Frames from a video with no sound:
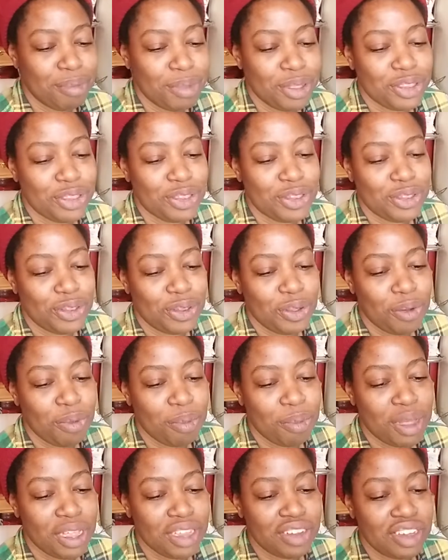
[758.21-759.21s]
so
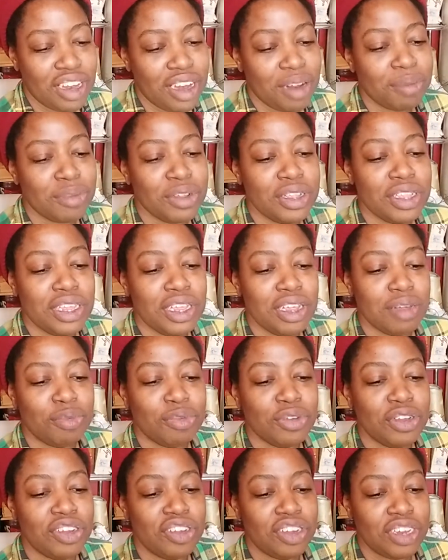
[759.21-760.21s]
much, and I'm really
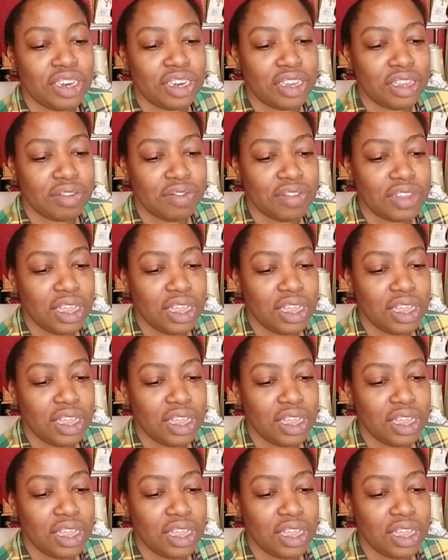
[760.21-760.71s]
appreciative